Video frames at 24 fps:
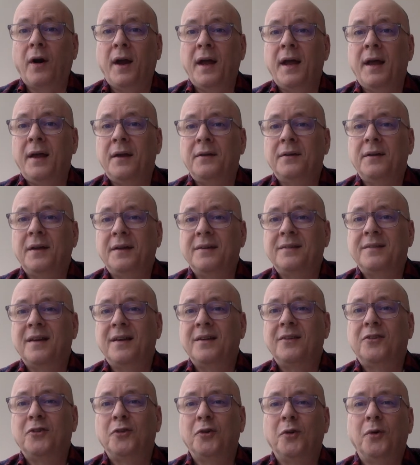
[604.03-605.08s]
and, and
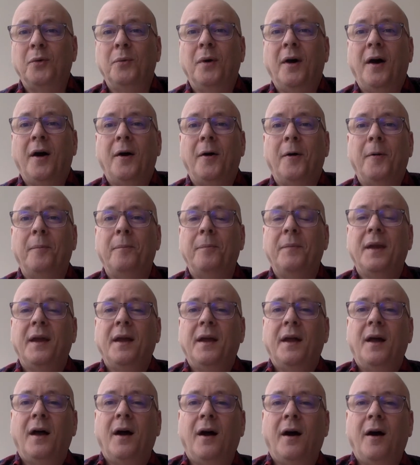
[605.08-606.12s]
tend to, um,
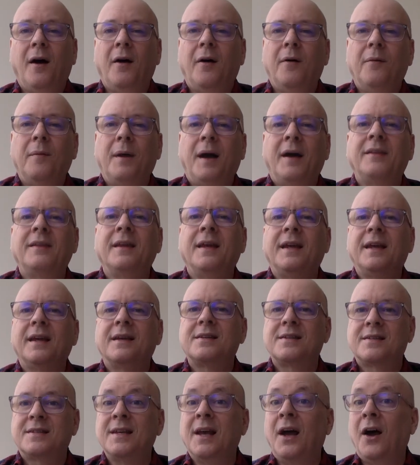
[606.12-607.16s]
uh, I think,
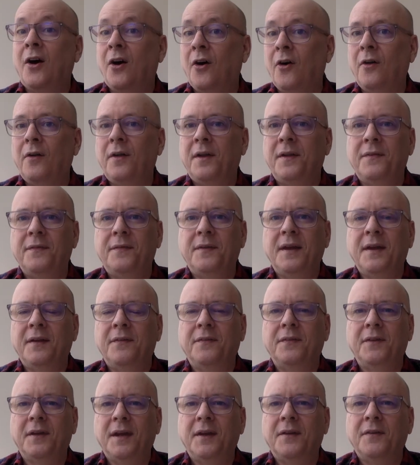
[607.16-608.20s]
excel in,
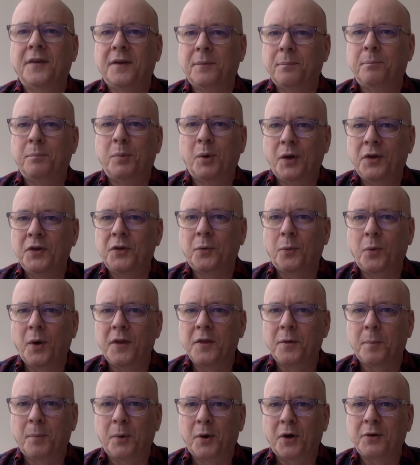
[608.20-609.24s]
in, in, the, in the way
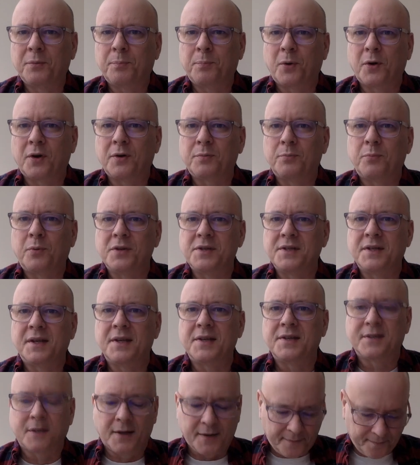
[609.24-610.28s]
the book pre
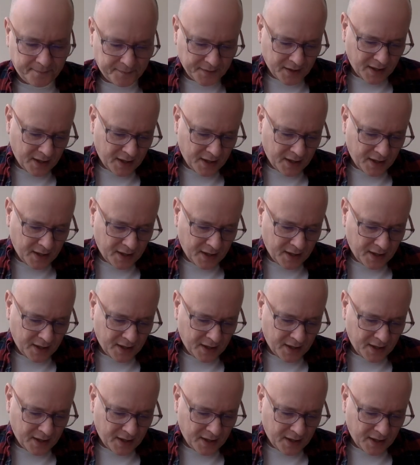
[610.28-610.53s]
presents it.